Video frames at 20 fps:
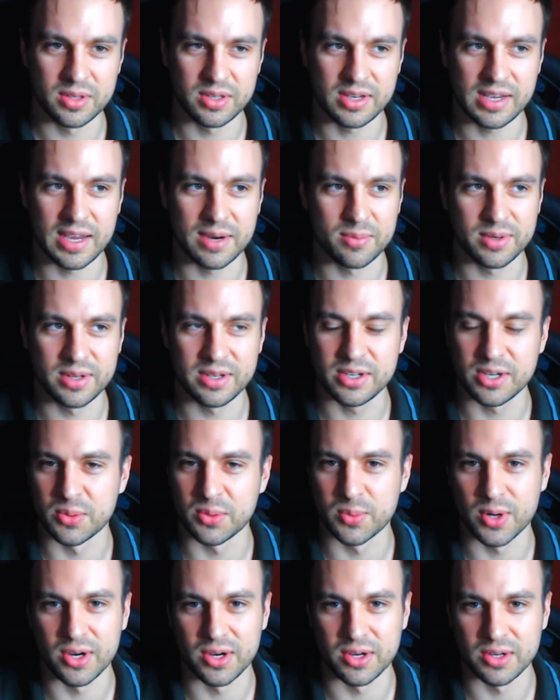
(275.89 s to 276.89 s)
you can't really go
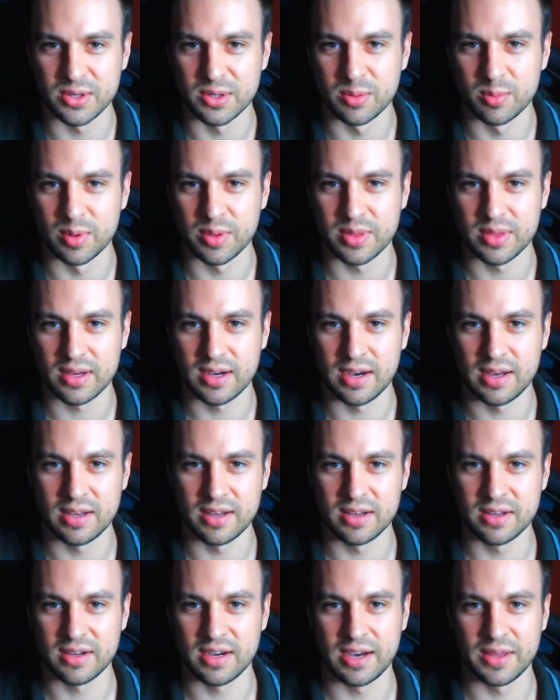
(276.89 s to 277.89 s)
wrong with
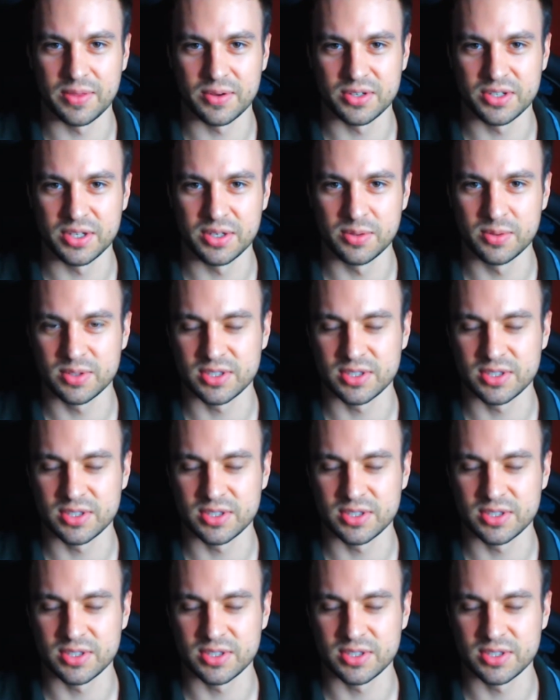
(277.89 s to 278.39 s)
either two.